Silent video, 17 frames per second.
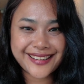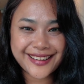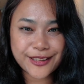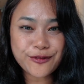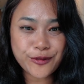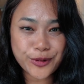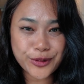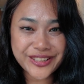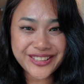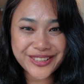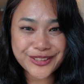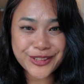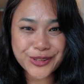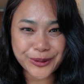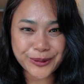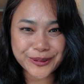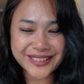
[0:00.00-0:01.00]
At 40
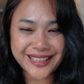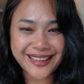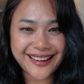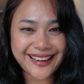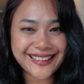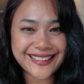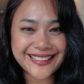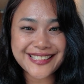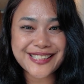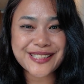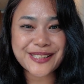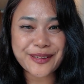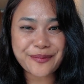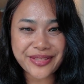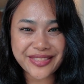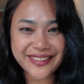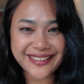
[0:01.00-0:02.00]
years old, I did
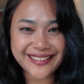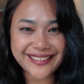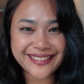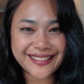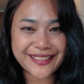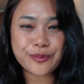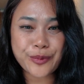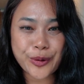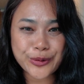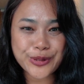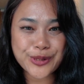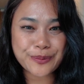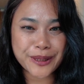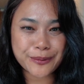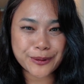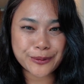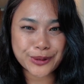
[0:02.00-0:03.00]
something most
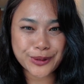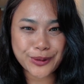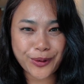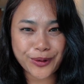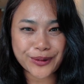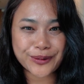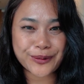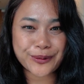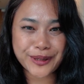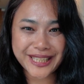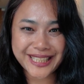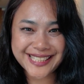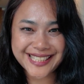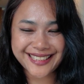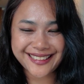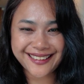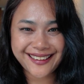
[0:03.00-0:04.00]
people would call
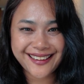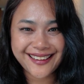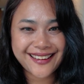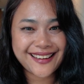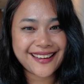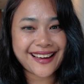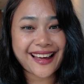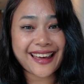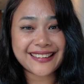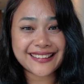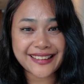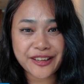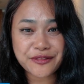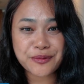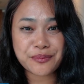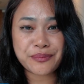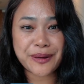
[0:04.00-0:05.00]
crazy. I
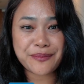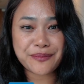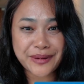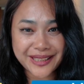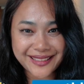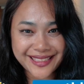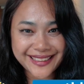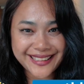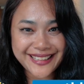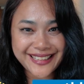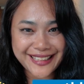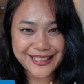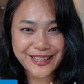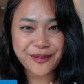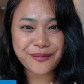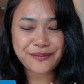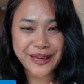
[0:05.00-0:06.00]
left my monthly
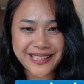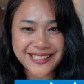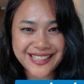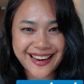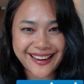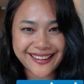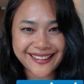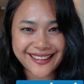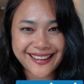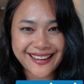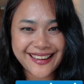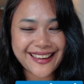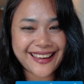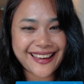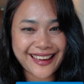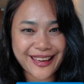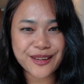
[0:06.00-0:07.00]
income paycheck
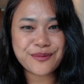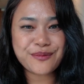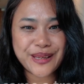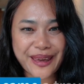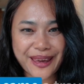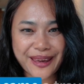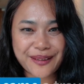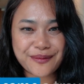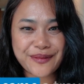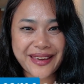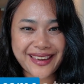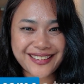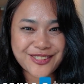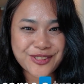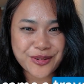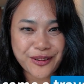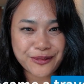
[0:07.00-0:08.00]
and became
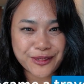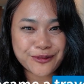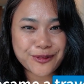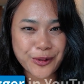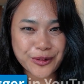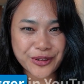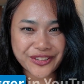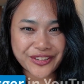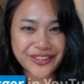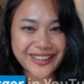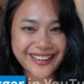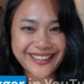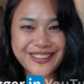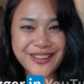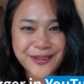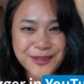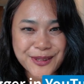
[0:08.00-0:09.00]
a travel vlogger
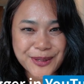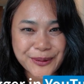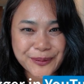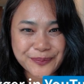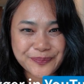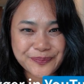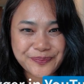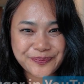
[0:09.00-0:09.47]
in YouTube.